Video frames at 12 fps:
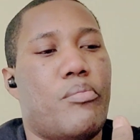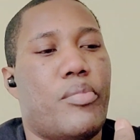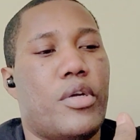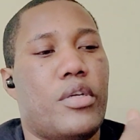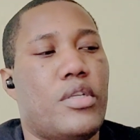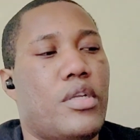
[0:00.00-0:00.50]

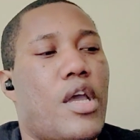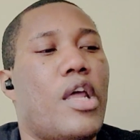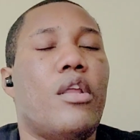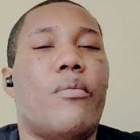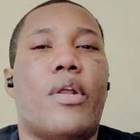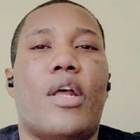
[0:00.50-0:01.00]
But
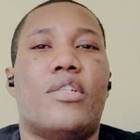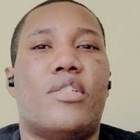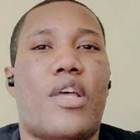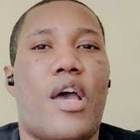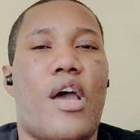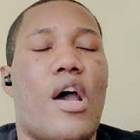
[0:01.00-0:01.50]
anyway, that's
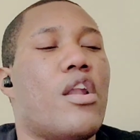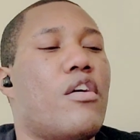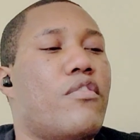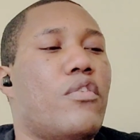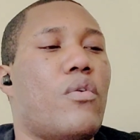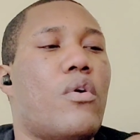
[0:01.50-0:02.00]
that. I love
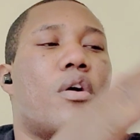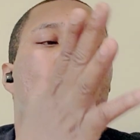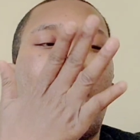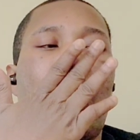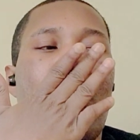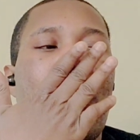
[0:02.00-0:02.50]
you all,
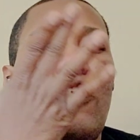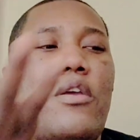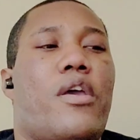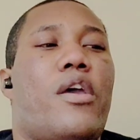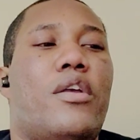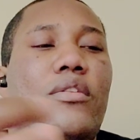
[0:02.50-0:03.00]

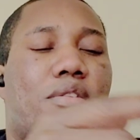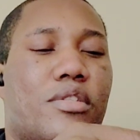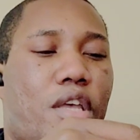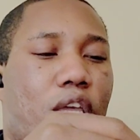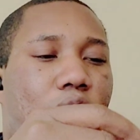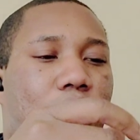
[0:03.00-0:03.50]
and
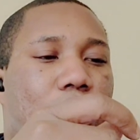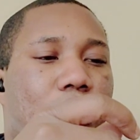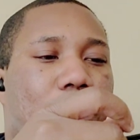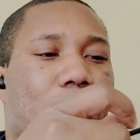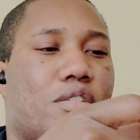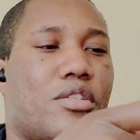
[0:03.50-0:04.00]
take care.
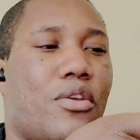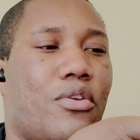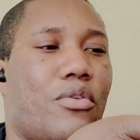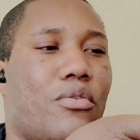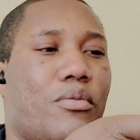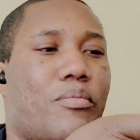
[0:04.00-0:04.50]
See
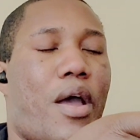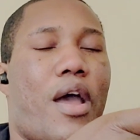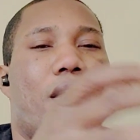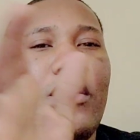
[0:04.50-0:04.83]
you. Bye.